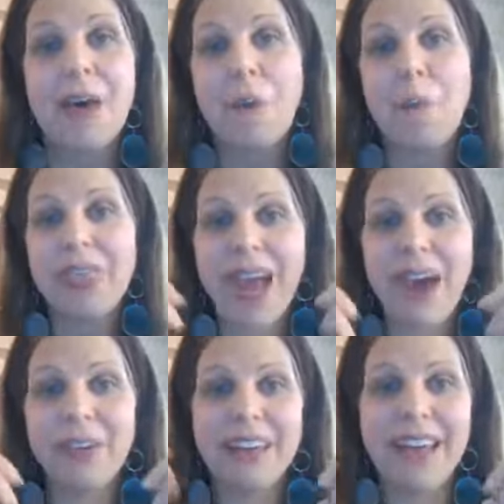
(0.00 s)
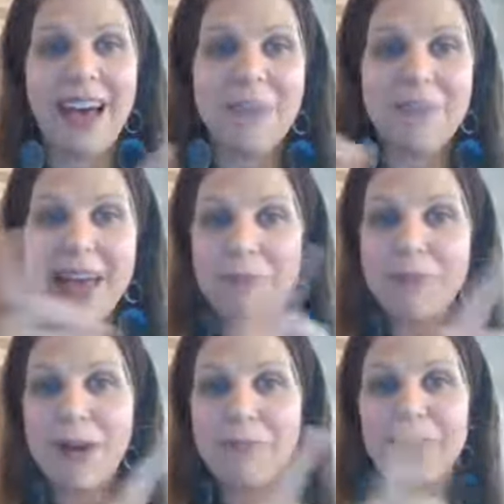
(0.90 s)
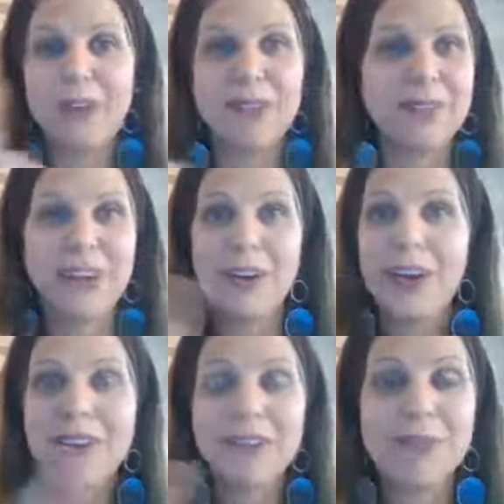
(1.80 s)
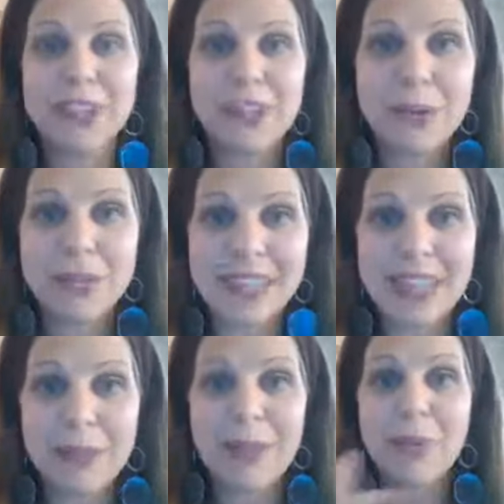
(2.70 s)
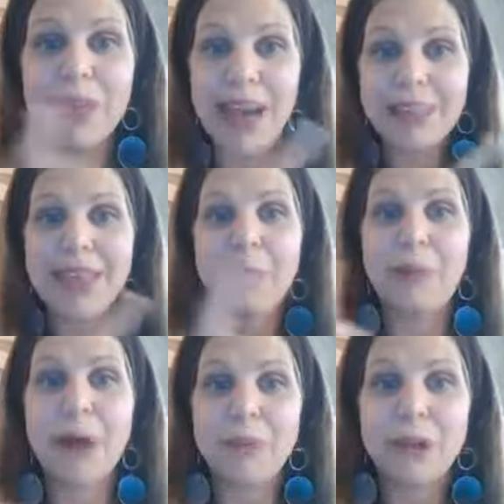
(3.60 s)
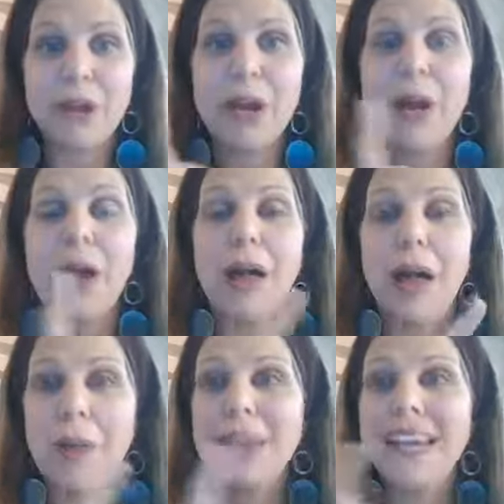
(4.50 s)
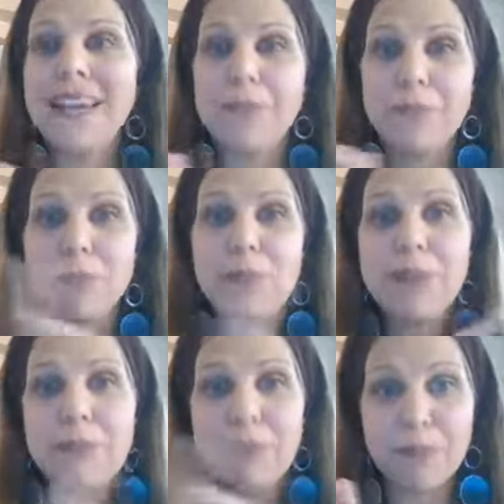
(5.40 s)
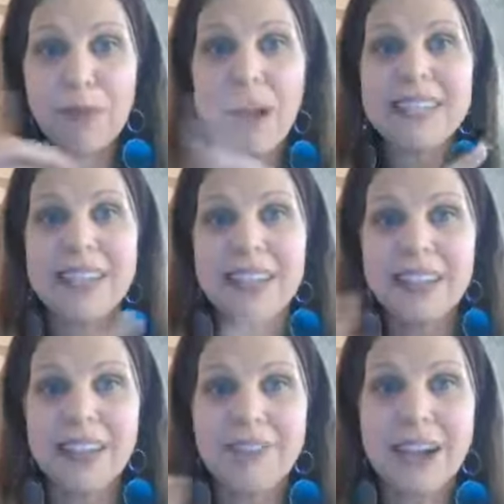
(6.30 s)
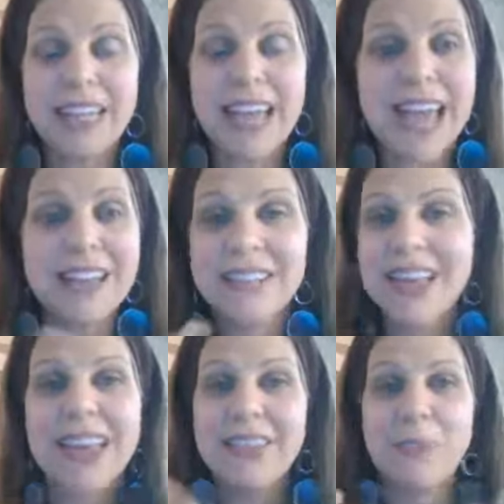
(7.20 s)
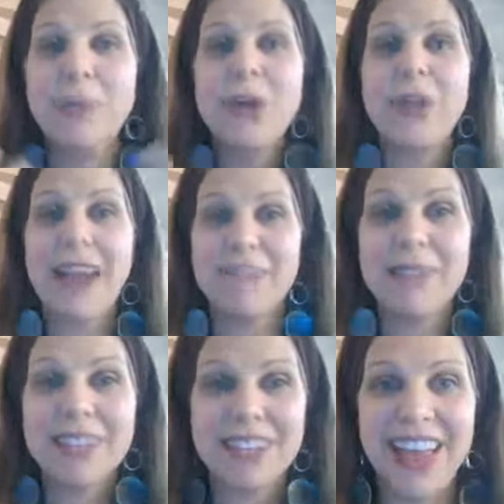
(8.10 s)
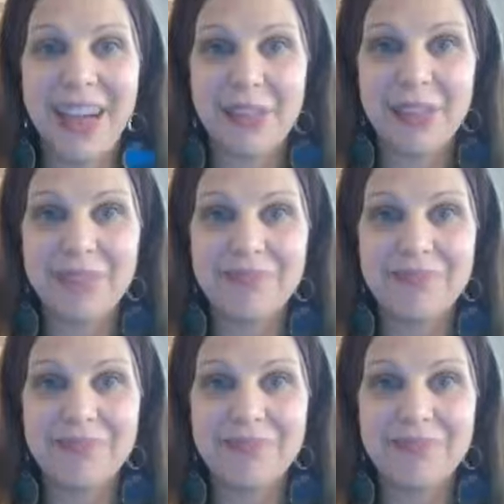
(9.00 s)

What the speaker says: Without that proper, God forbid you don't sleep, like without that proper reprocessing of our days, then we don't have mental health.